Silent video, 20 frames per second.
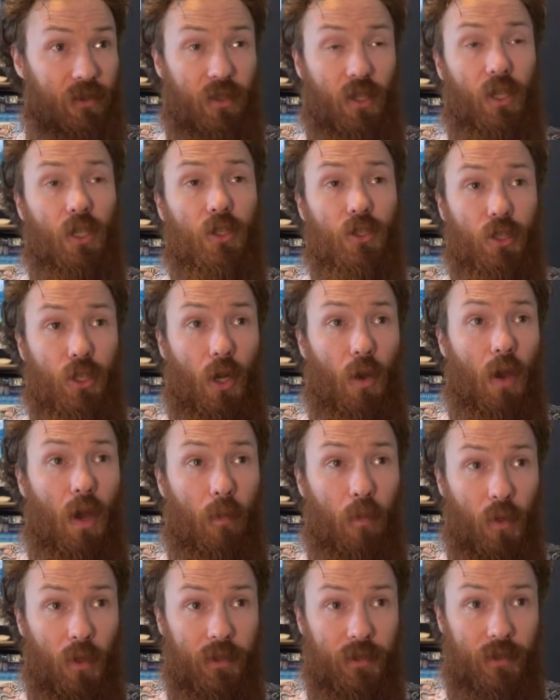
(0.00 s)
is going to show
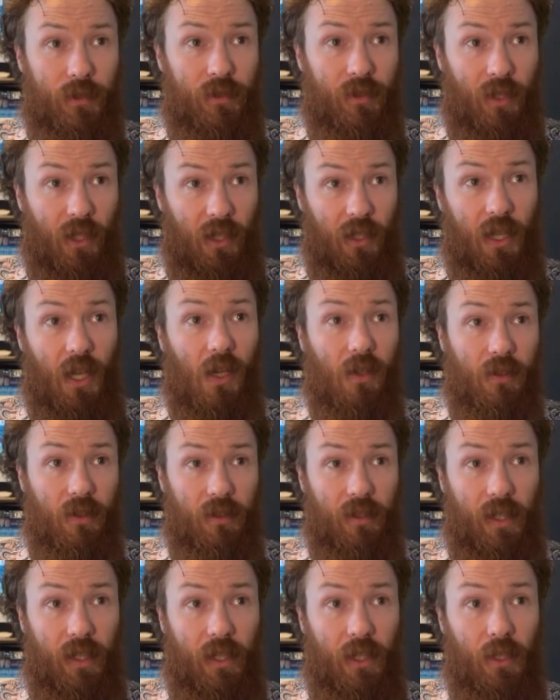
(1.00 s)
up once you start
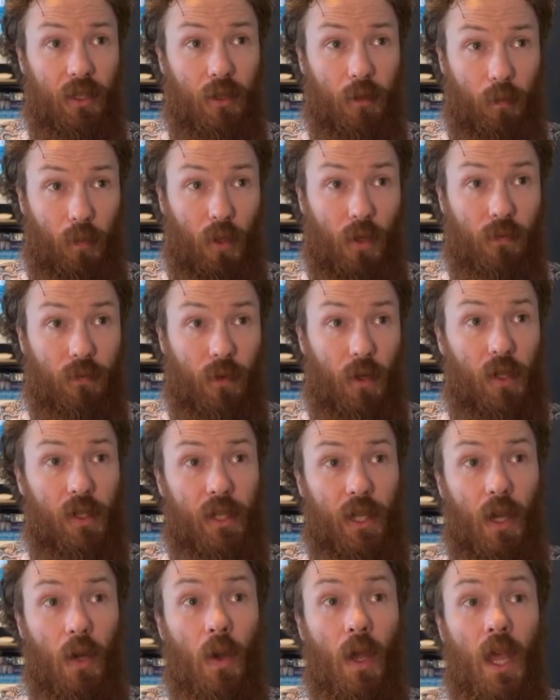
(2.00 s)
calculating your
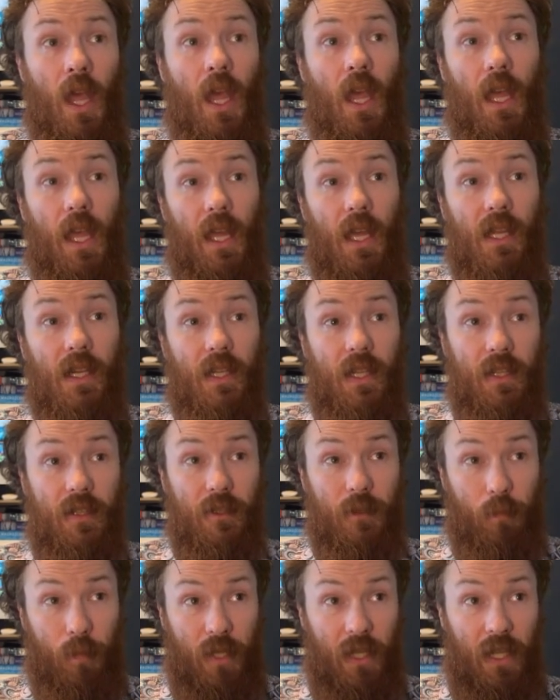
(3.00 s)
portfolio. And
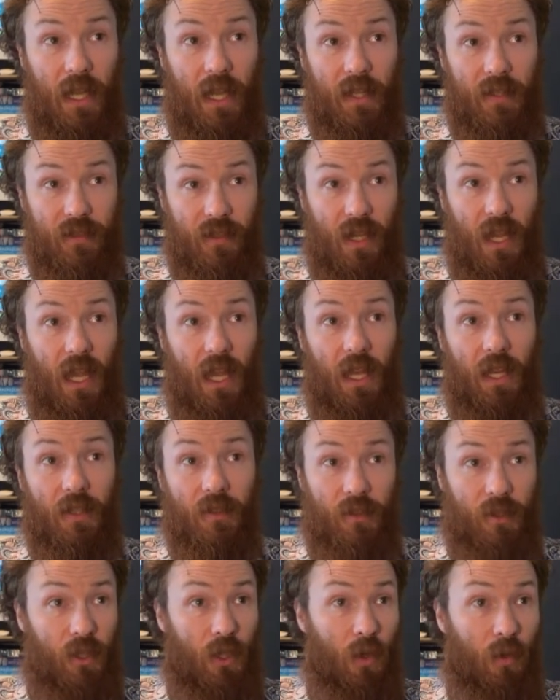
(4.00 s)
here's
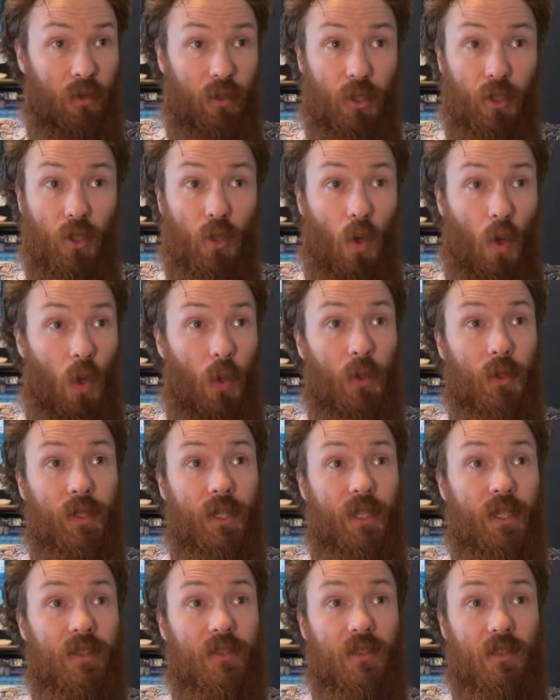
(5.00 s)
PSA, your
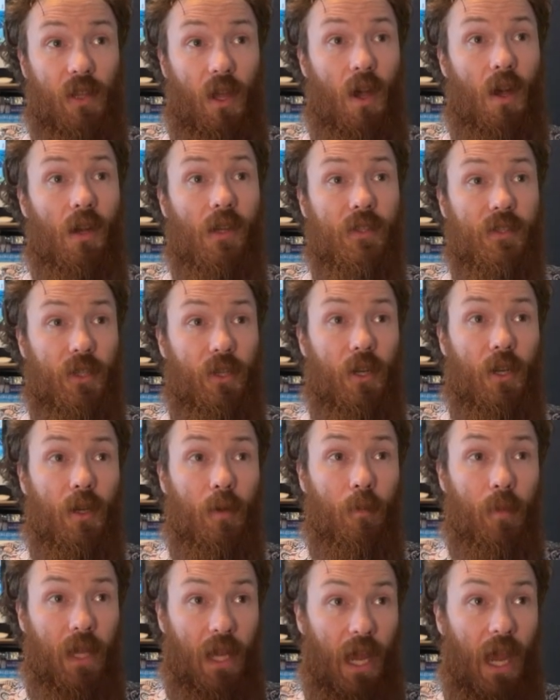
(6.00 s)
oldest
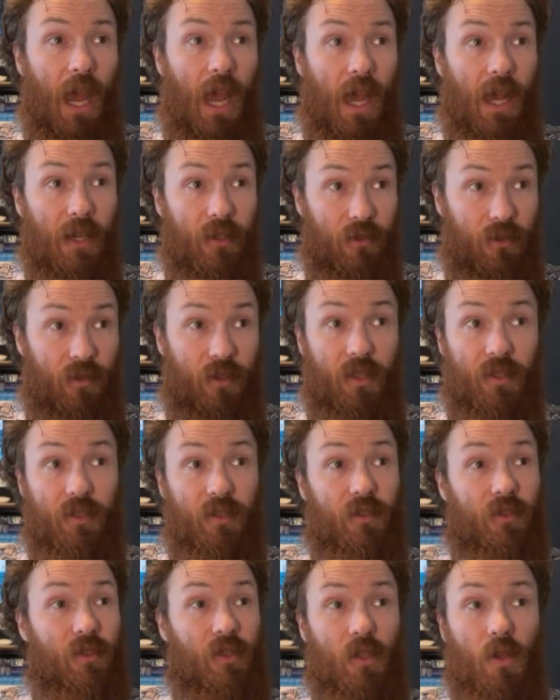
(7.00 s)
long-term cash. This
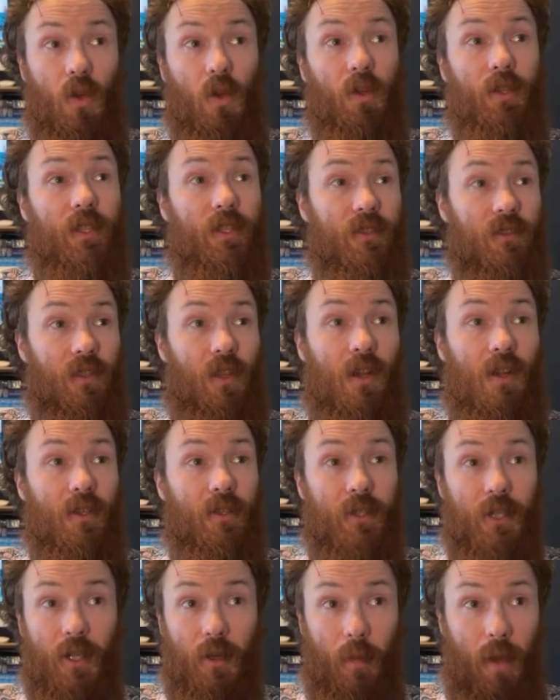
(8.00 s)
is your oldest
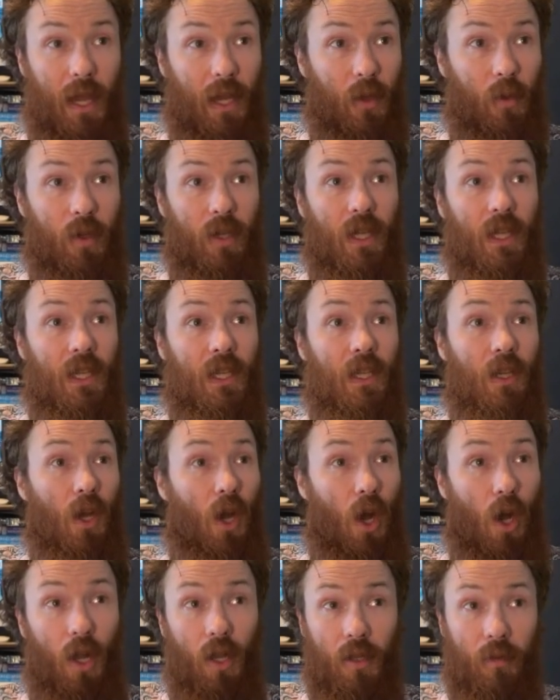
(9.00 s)
long-term equity,
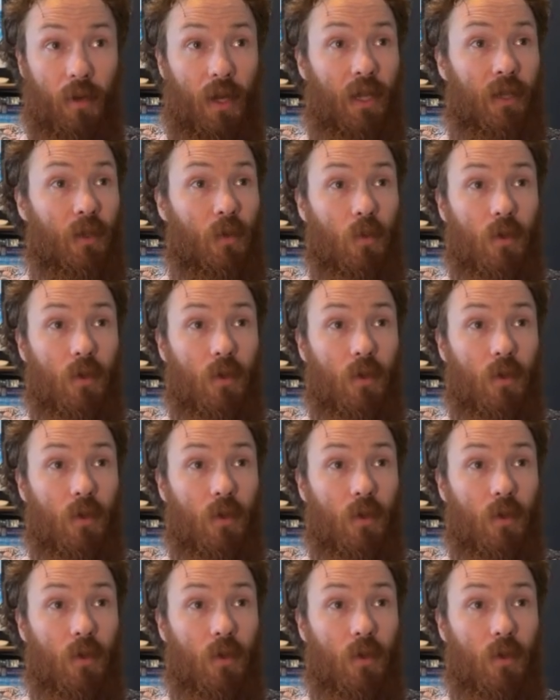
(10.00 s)
all around the